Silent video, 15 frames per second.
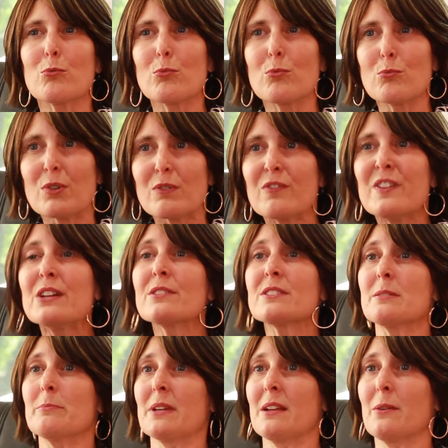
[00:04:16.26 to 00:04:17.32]
revealed
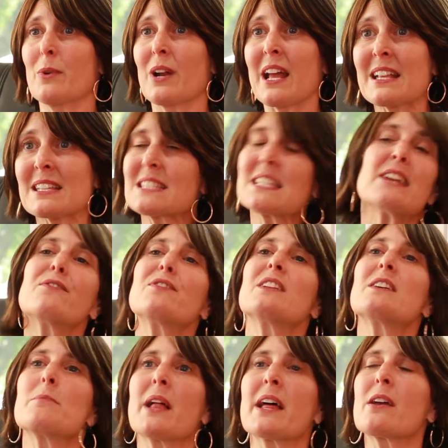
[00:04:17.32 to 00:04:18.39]
to me, when I insightfully
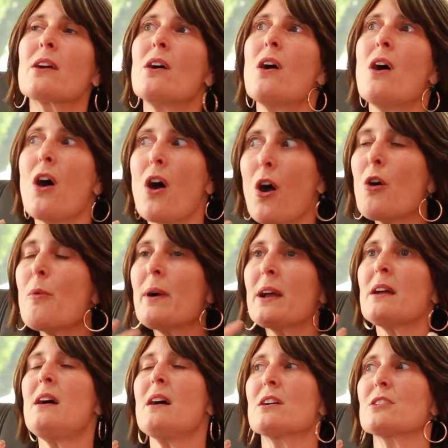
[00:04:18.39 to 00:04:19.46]
am like, oh my
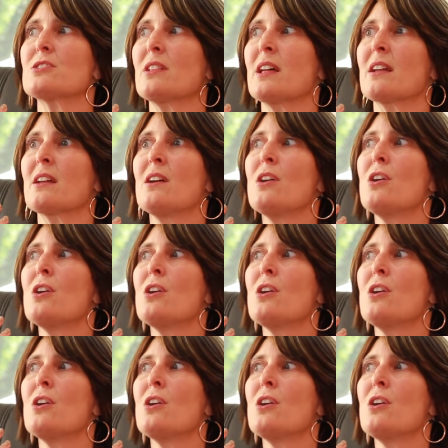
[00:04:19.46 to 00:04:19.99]
gosh, like,